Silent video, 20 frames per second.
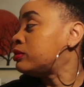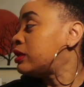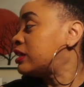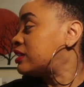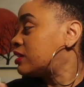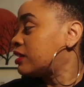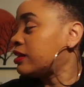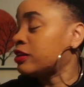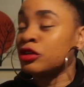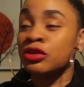
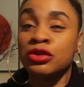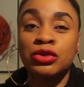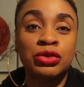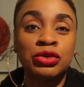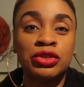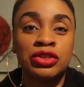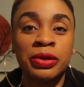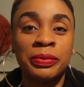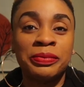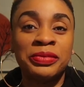let's say you
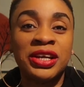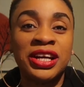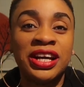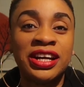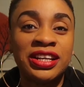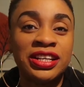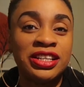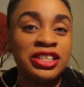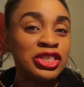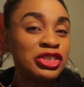cook something
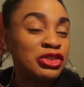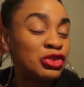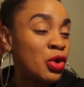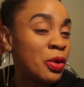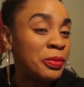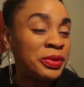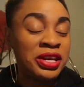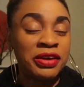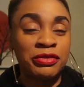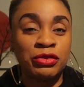and then it's
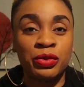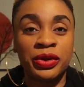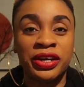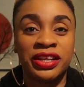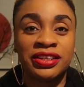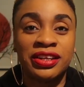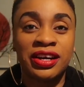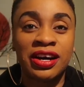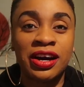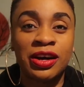coming everywhere
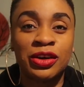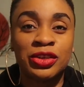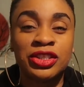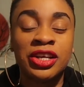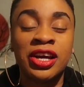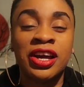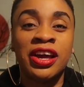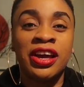in the house.